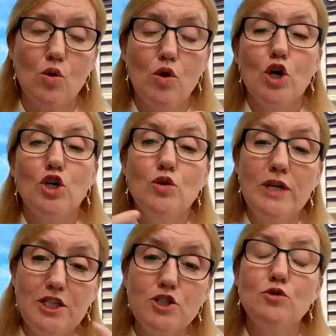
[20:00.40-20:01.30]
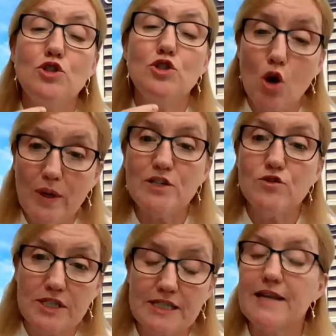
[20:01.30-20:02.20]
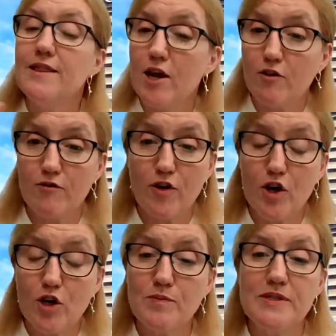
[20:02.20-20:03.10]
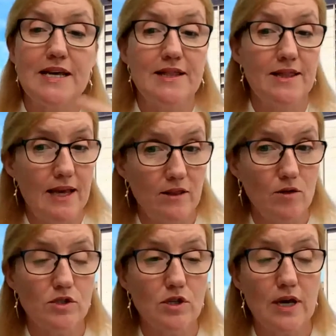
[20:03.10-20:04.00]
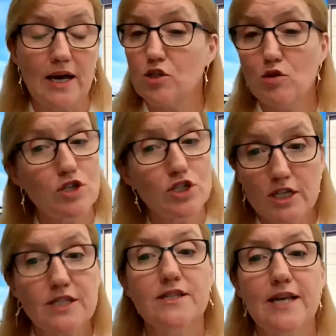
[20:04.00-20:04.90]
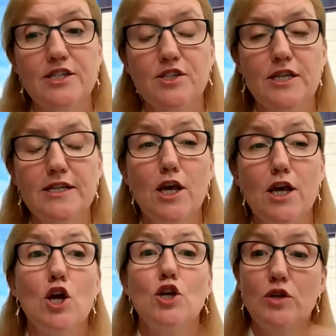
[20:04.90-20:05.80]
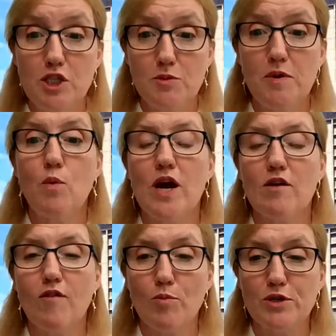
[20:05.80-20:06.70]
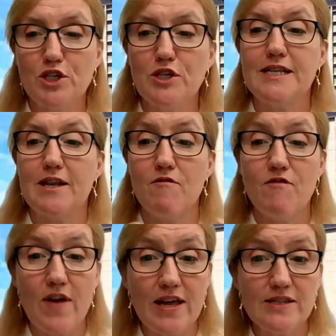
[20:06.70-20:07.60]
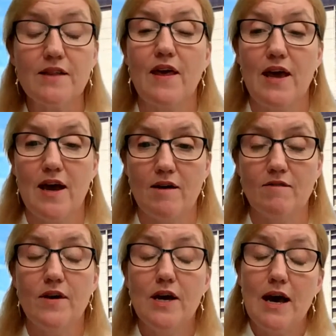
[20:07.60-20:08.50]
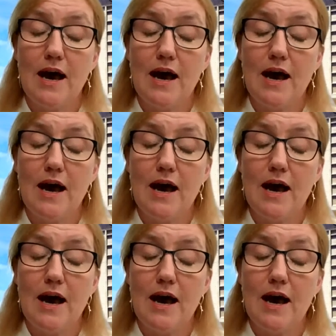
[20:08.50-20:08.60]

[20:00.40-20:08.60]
So you need to show interest in their firms, in those social justice agencies. You need to be aware of opportunities and events that they have